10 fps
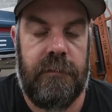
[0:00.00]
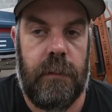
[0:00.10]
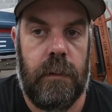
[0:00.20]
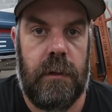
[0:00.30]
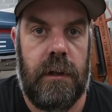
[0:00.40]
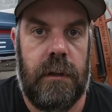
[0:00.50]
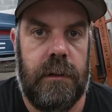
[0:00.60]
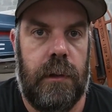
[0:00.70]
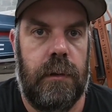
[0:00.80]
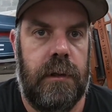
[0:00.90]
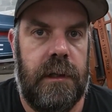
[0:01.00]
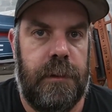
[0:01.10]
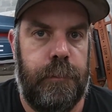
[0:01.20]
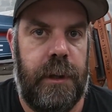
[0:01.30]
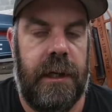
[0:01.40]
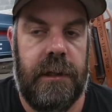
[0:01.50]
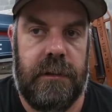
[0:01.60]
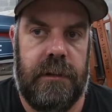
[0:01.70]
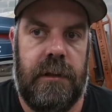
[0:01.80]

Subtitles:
for lowering it and paint,